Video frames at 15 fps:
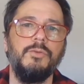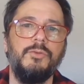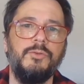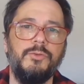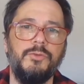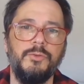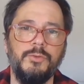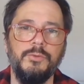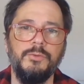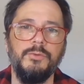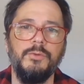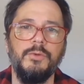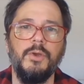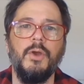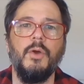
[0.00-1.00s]

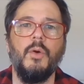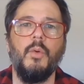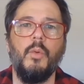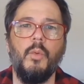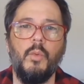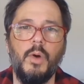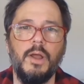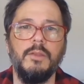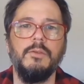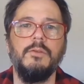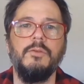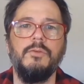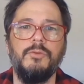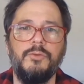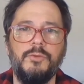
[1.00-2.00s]
two,
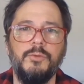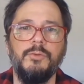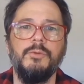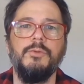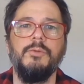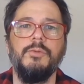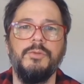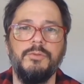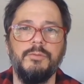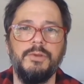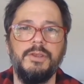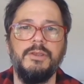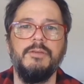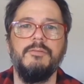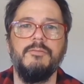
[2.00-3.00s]
one, two,
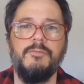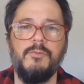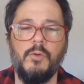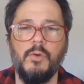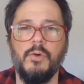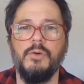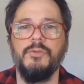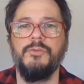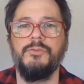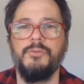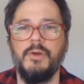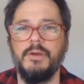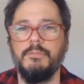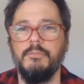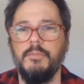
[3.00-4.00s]
three, four.
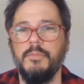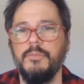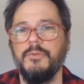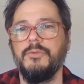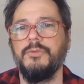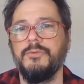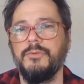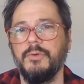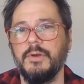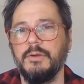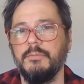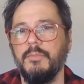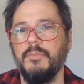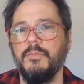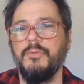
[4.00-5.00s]
Strum,
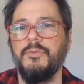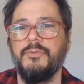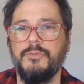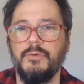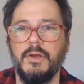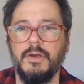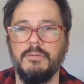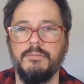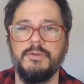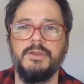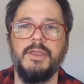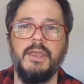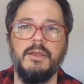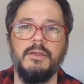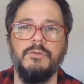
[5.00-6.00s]
strum, strum.
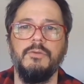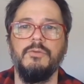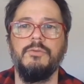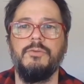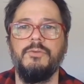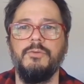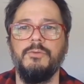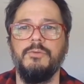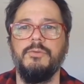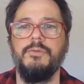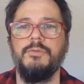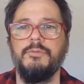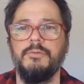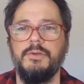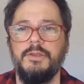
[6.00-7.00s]
Count, two,
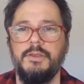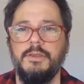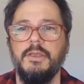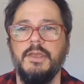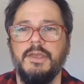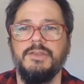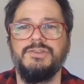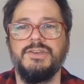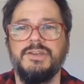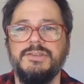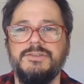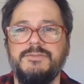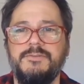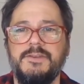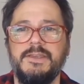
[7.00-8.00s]
three.
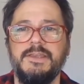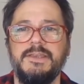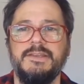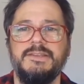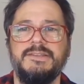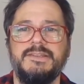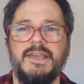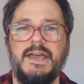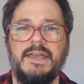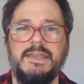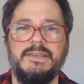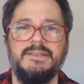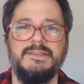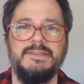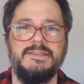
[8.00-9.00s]
Change fingers,
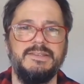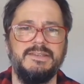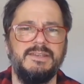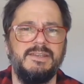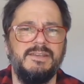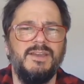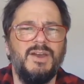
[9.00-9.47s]
A to D.